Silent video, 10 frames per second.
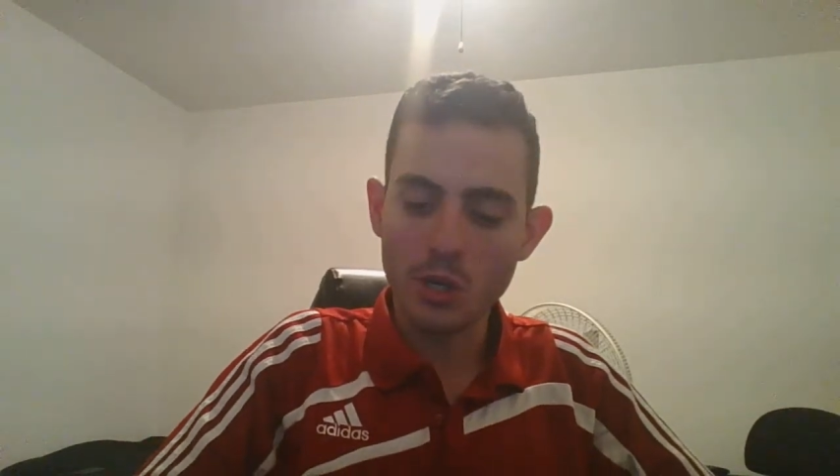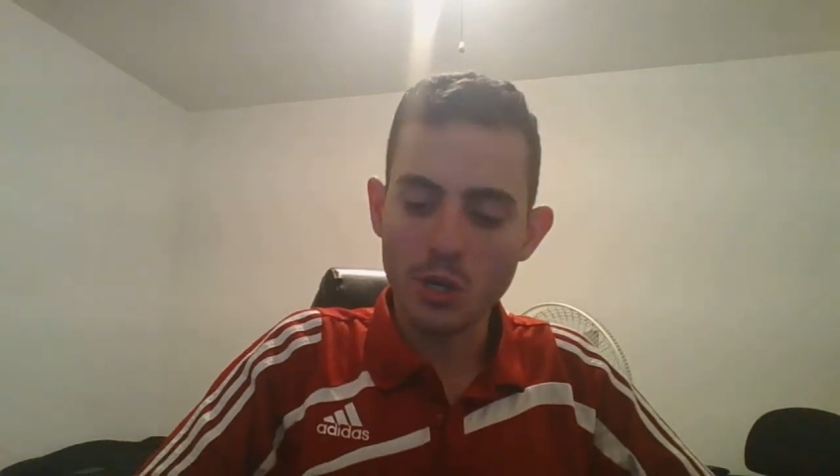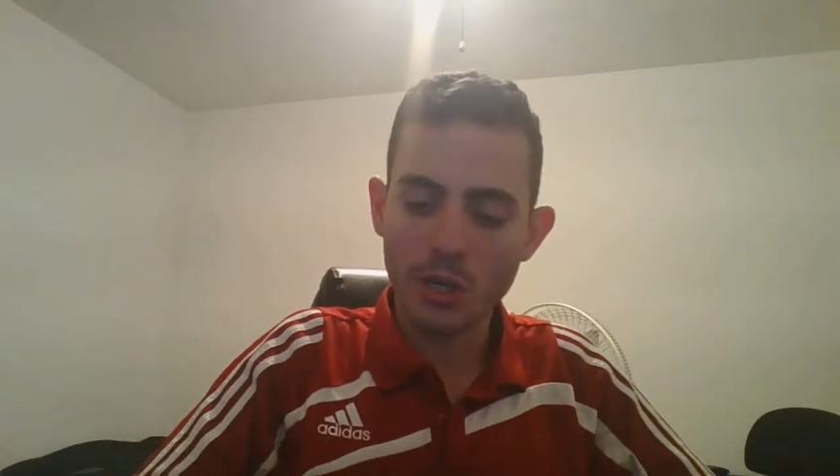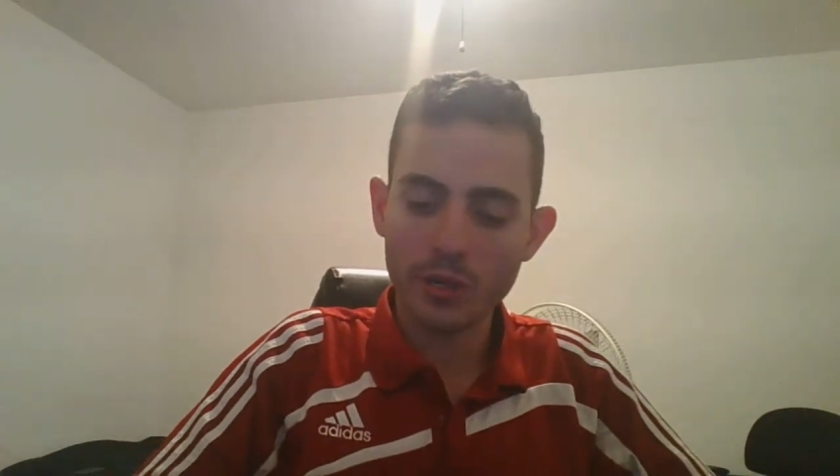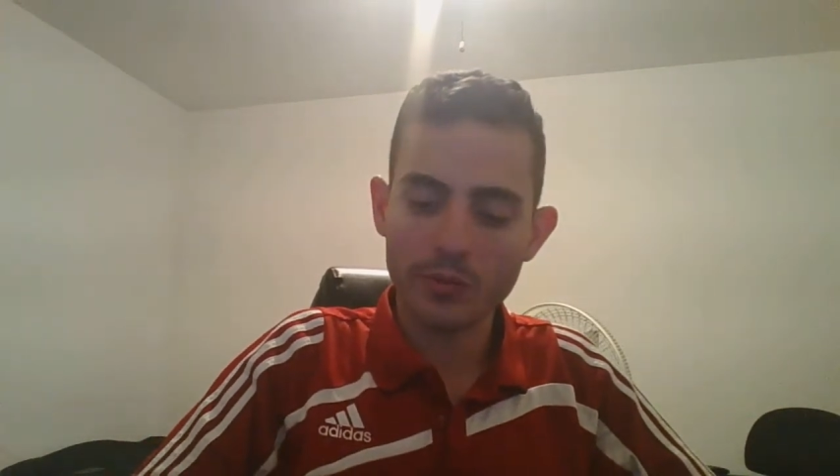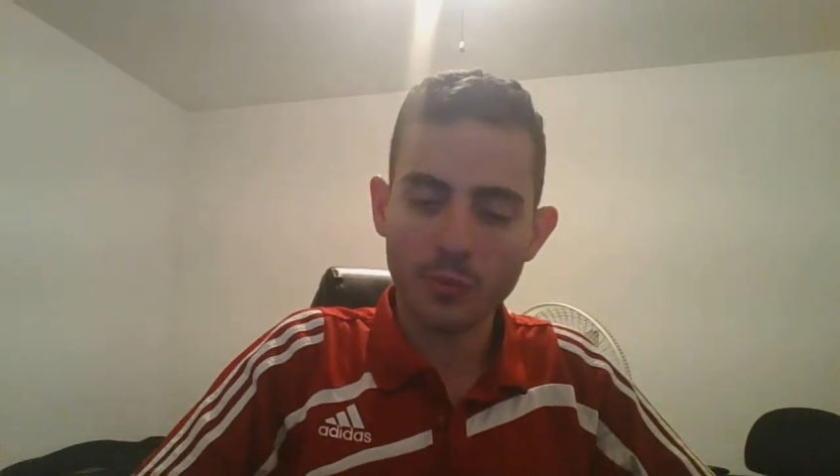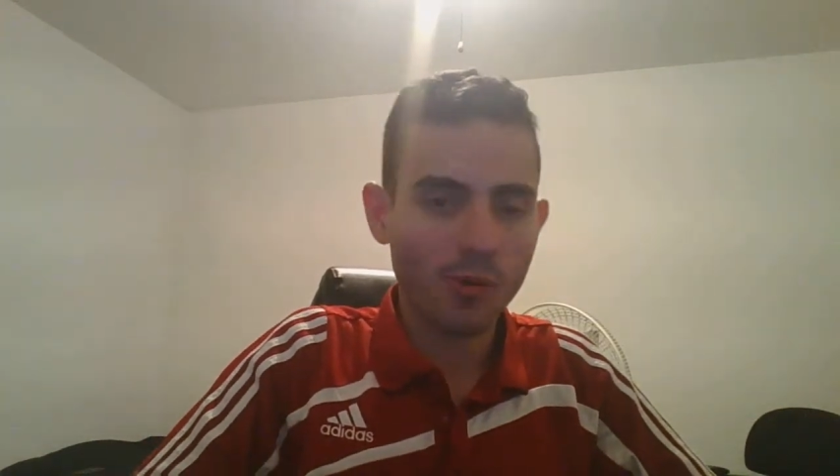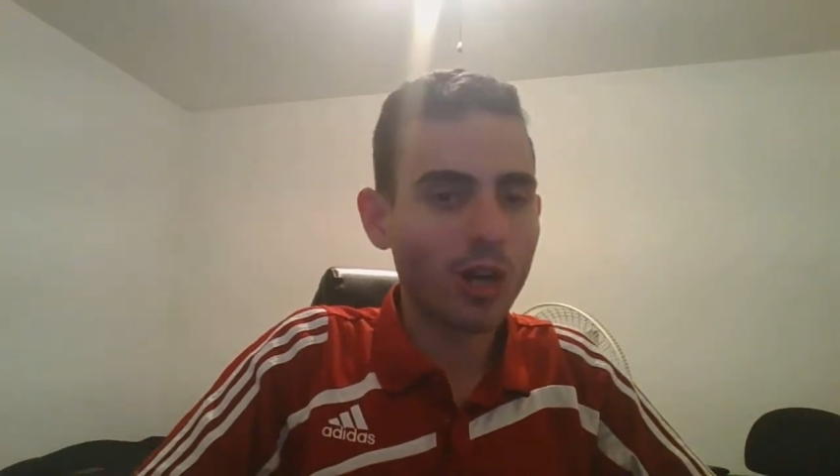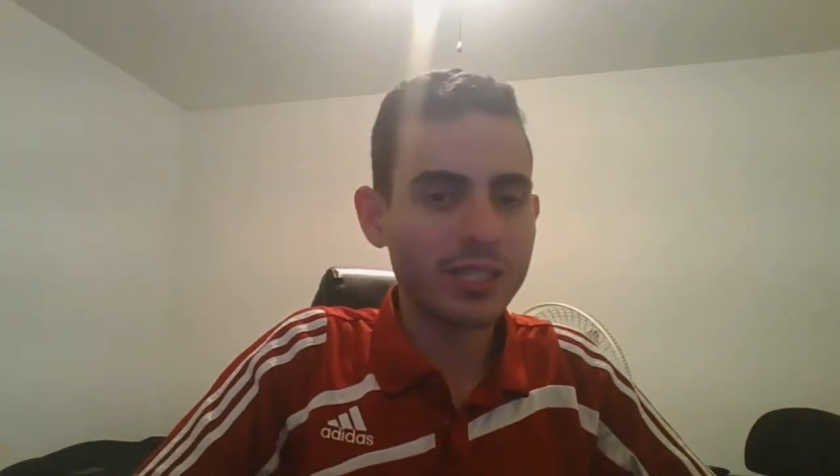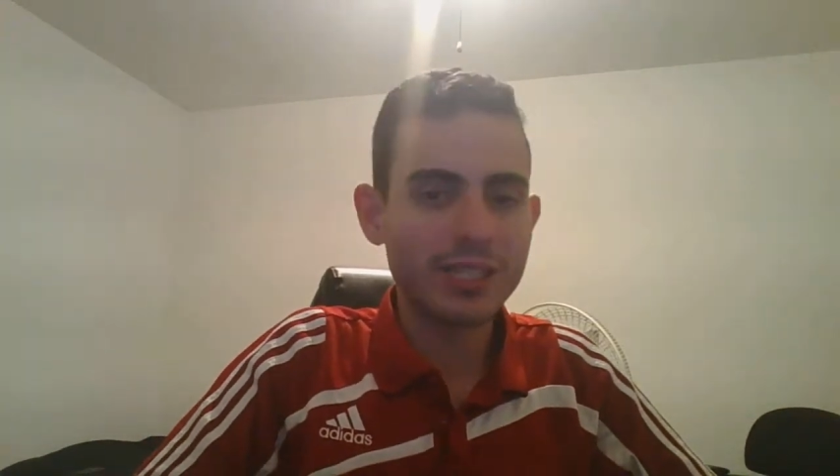uh, the
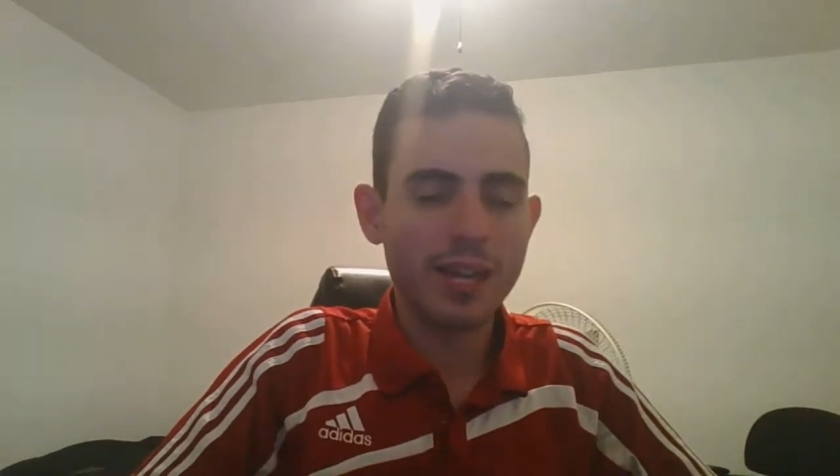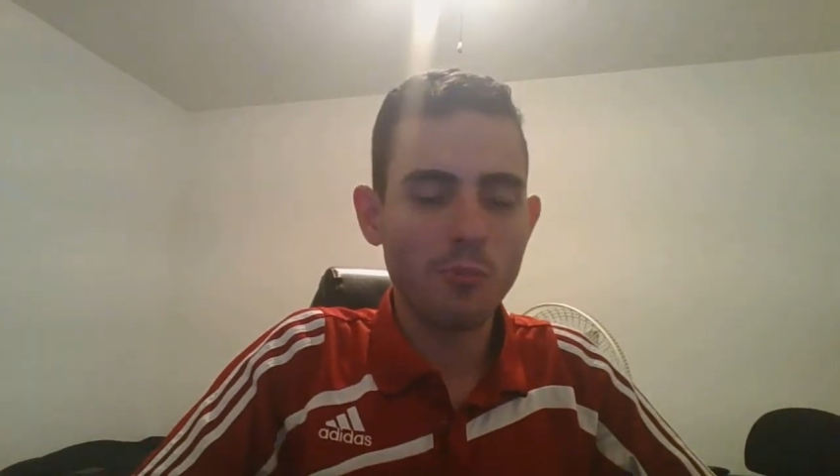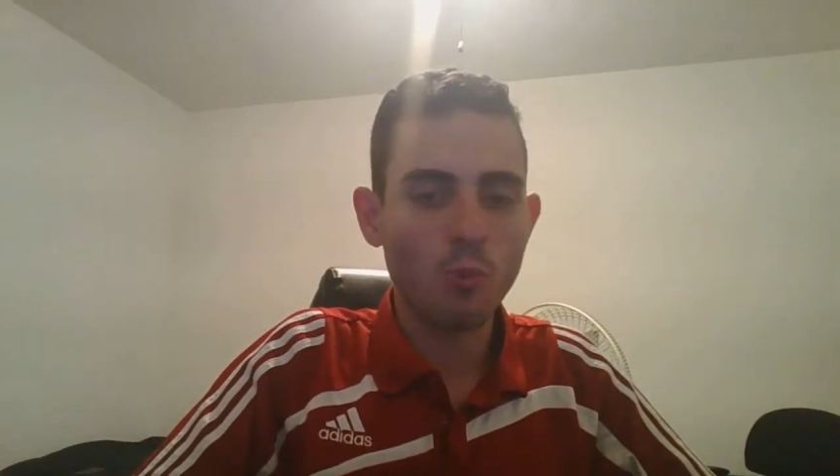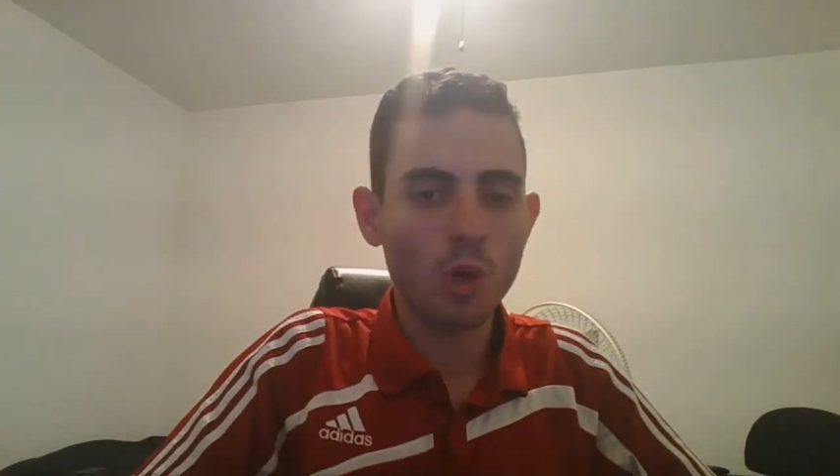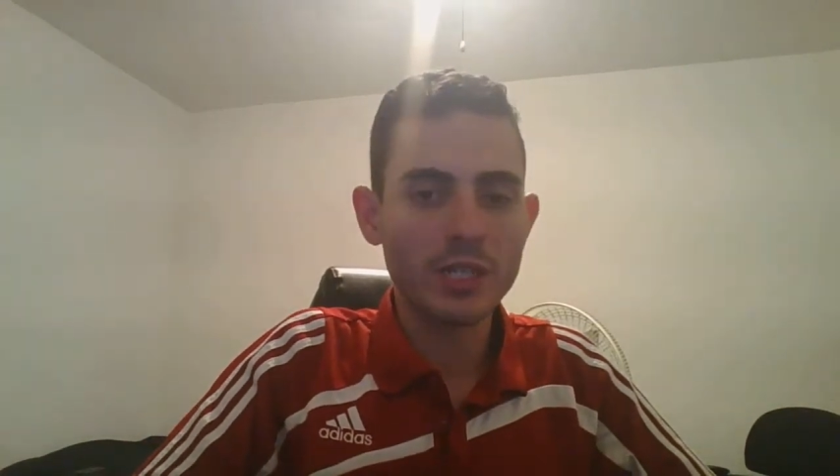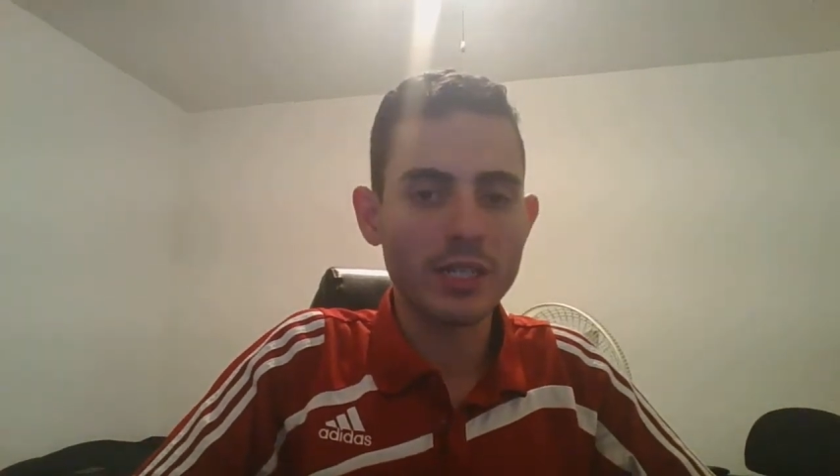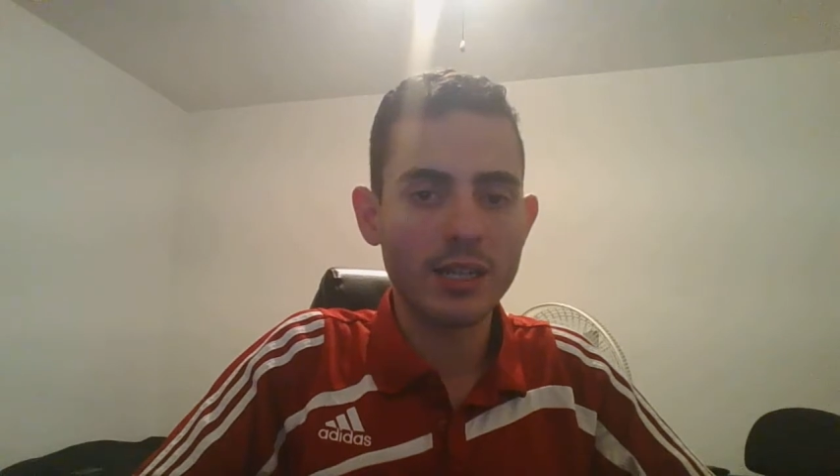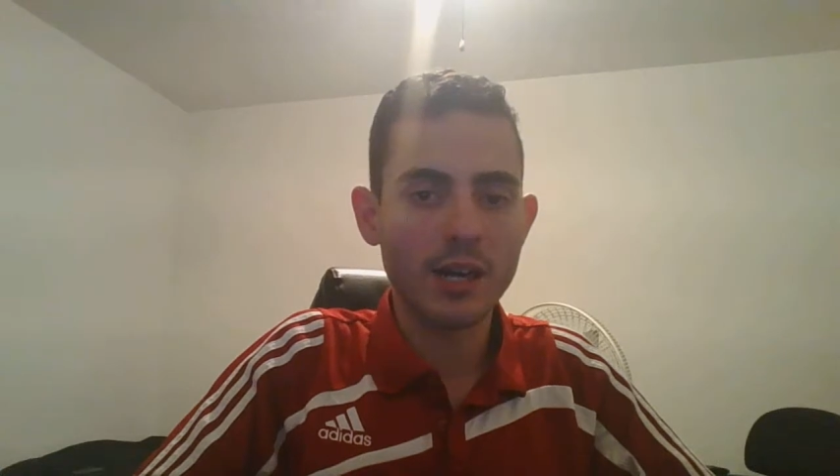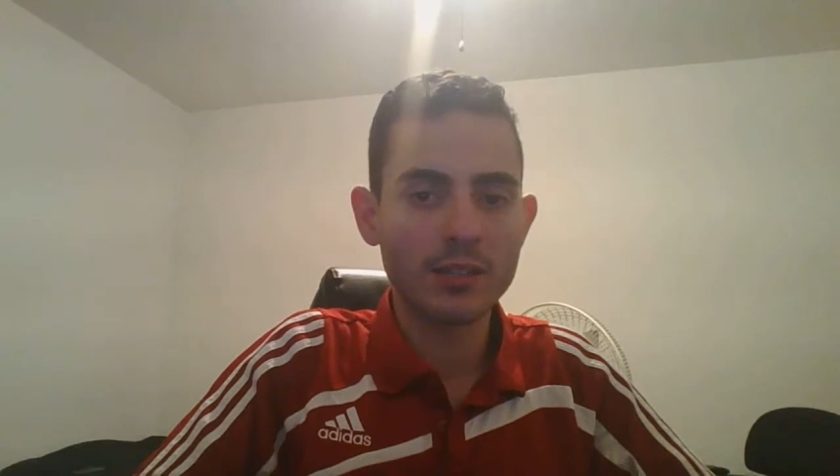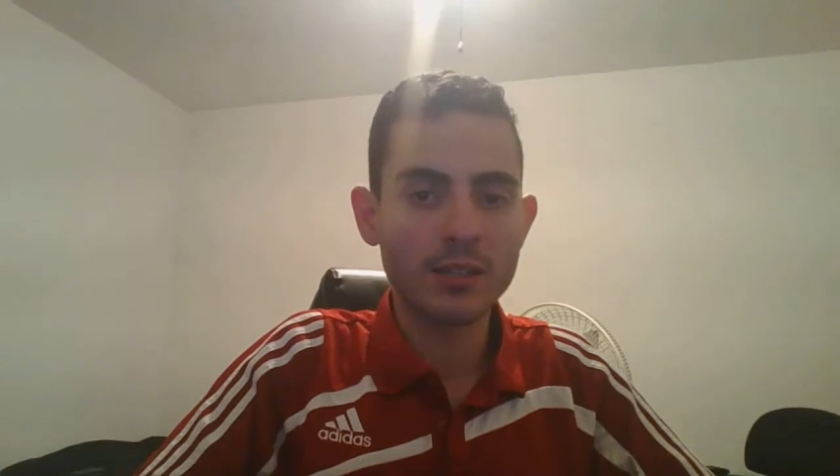project that I'm working
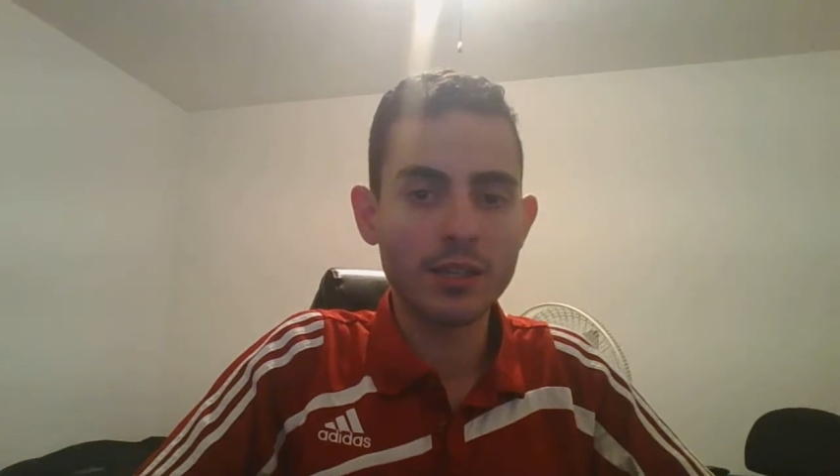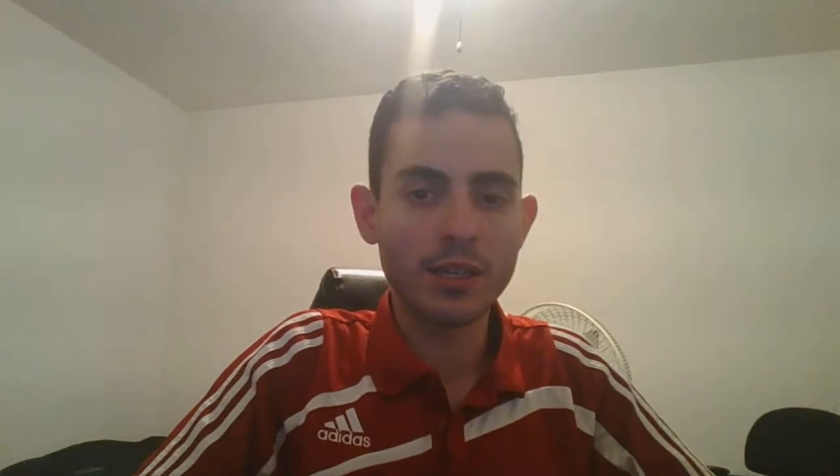on.